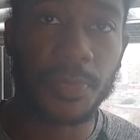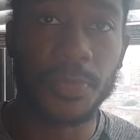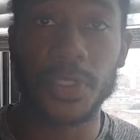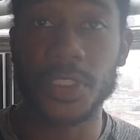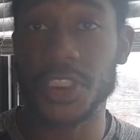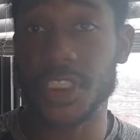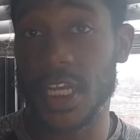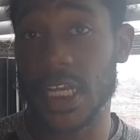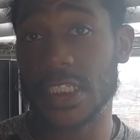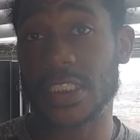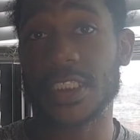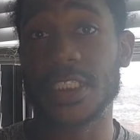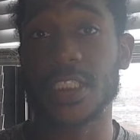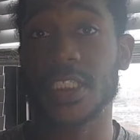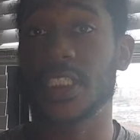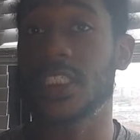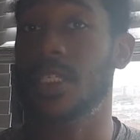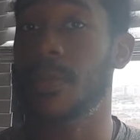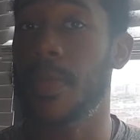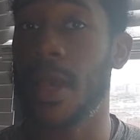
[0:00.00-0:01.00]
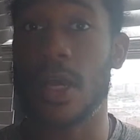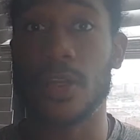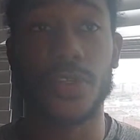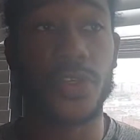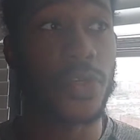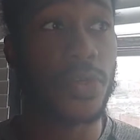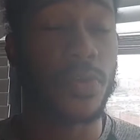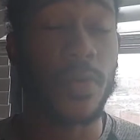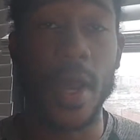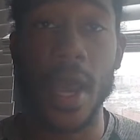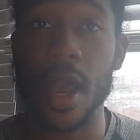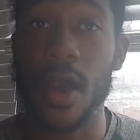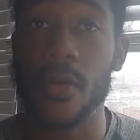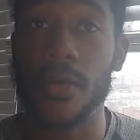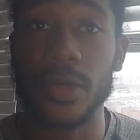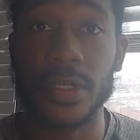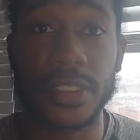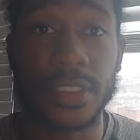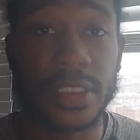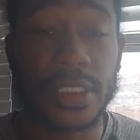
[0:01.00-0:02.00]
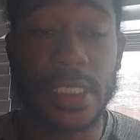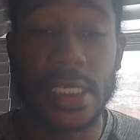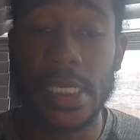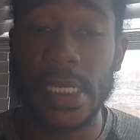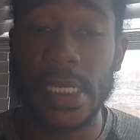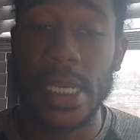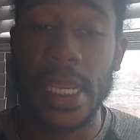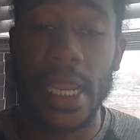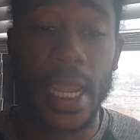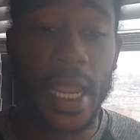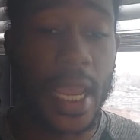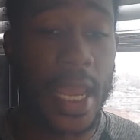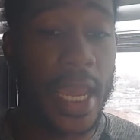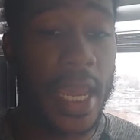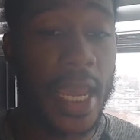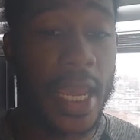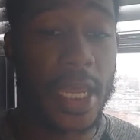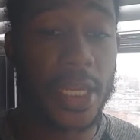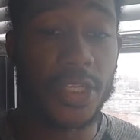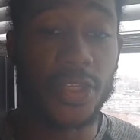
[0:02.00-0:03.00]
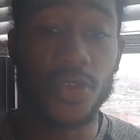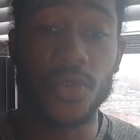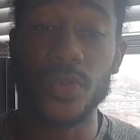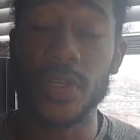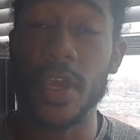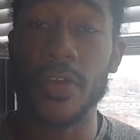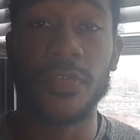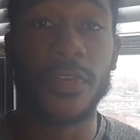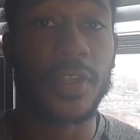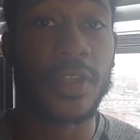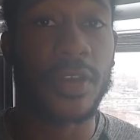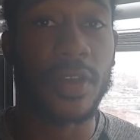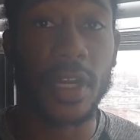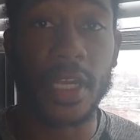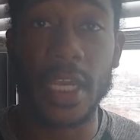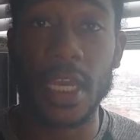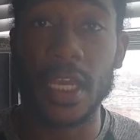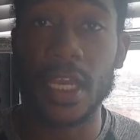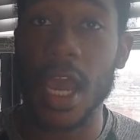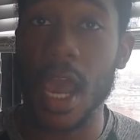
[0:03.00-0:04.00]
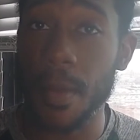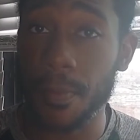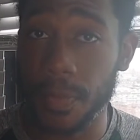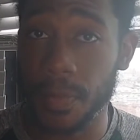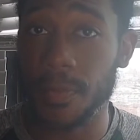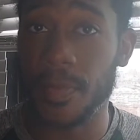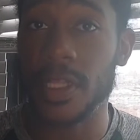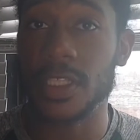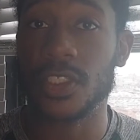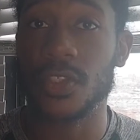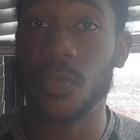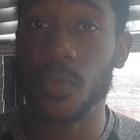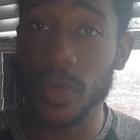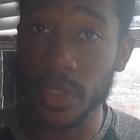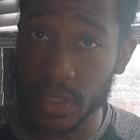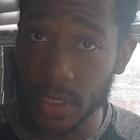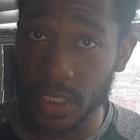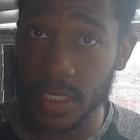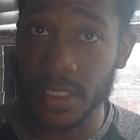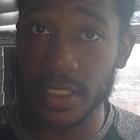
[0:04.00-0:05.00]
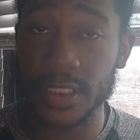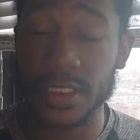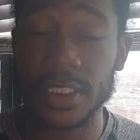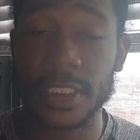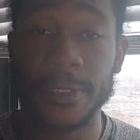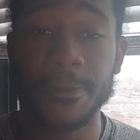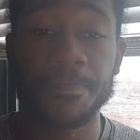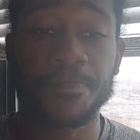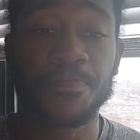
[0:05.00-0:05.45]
Projection is about 2 hours, and you definitely gonna get compliments with this.